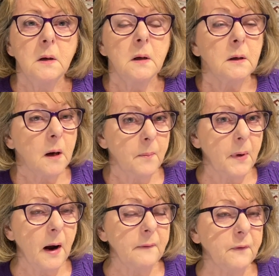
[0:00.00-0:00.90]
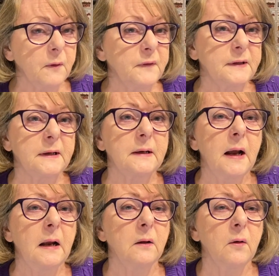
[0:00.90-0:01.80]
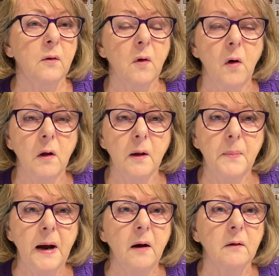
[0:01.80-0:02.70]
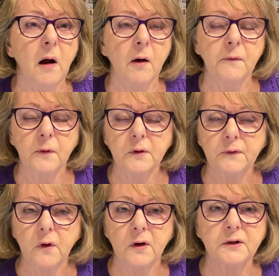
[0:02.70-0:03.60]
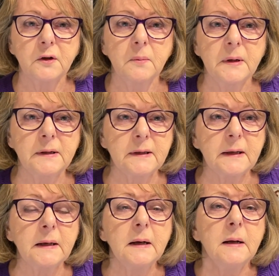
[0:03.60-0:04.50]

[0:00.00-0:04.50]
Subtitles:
come by for a visit and learn all about our first FlossTube at sea.